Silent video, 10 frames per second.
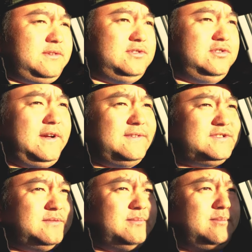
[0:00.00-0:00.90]
You do have
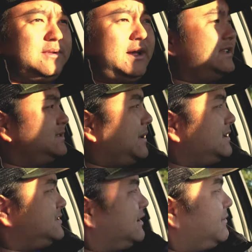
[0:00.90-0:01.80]
some blind
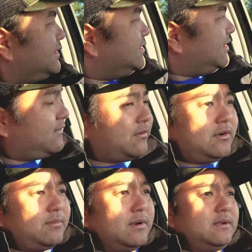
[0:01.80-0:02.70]
spots you gotta watch out
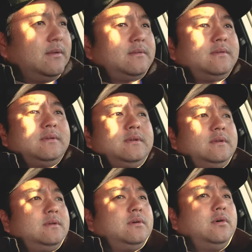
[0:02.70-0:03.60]
for, but
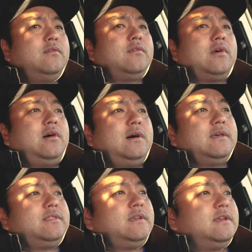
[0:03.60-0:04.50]
overall
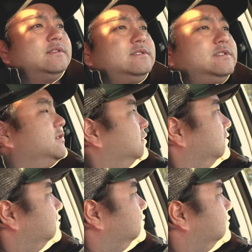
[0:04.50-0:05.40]
I think it's
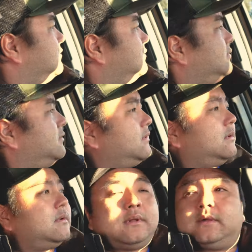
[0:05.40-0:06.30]
still
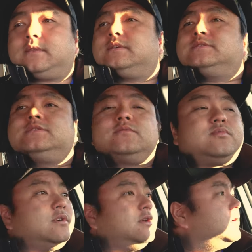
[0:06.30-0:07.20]

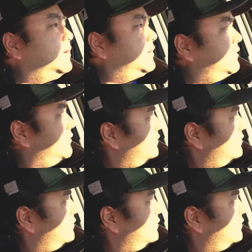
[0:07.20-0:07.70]
pretty good.